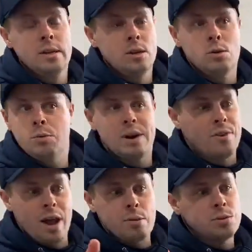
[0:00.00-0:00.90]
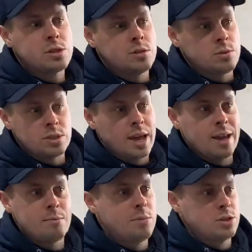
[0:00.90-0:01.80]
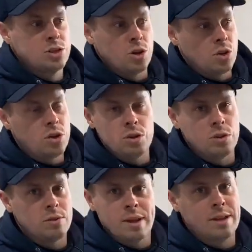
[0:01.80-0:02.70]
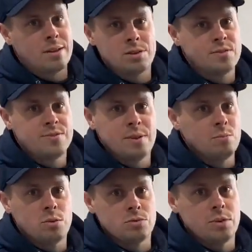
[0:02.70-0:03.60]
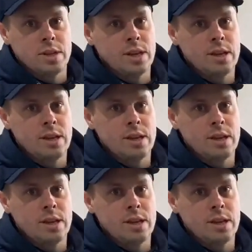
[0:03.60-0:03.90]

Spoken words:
Whenever I was a kid at school, like custom fit wasn't really.